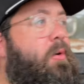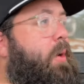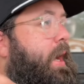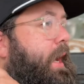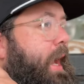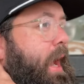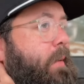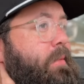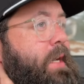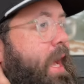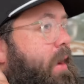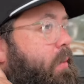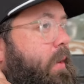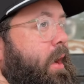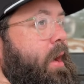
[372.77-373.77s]
Quick game,
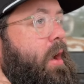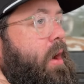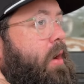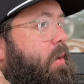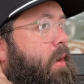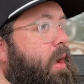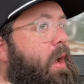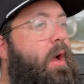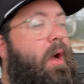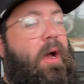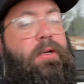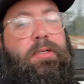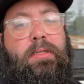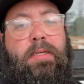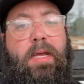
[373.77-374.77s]
tight window,
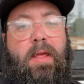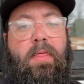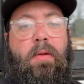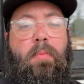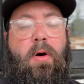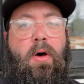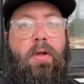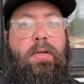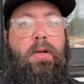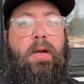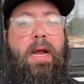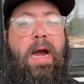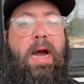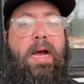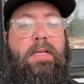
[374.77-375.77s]
just getting the ball to your
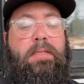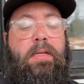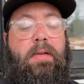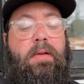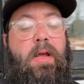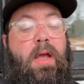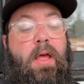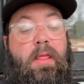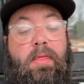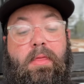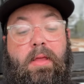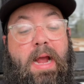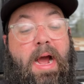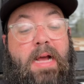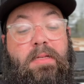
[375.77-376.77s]
guys, and
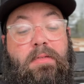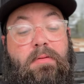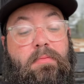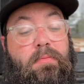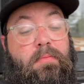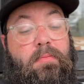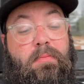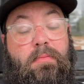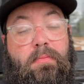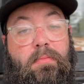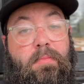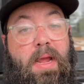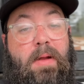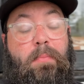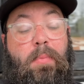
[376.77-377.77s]
the guys
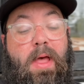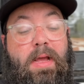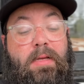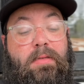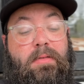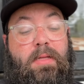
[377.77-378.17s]
made plays.